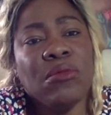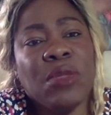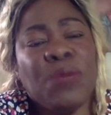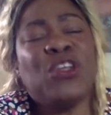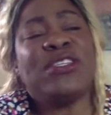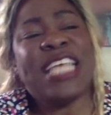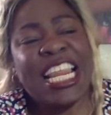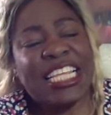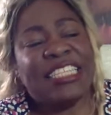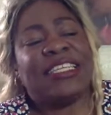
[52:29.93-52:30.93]
Because
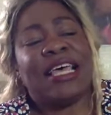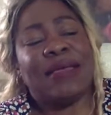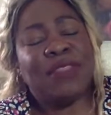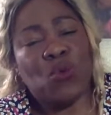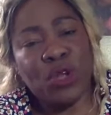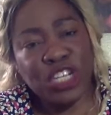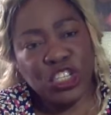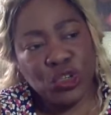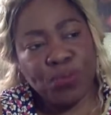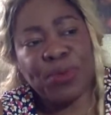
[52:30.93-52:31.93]
anytime they
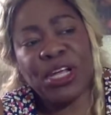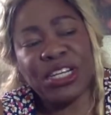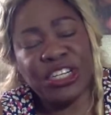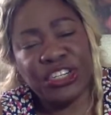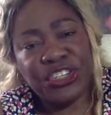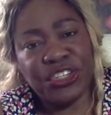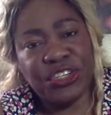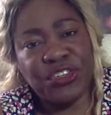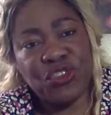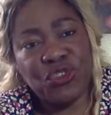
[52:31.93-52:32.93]
wanted to punish
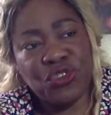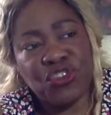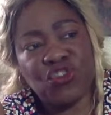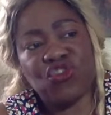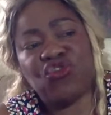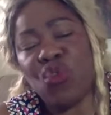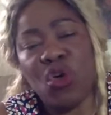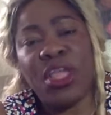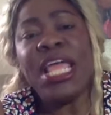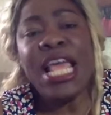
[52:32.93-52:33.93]
and to destroy,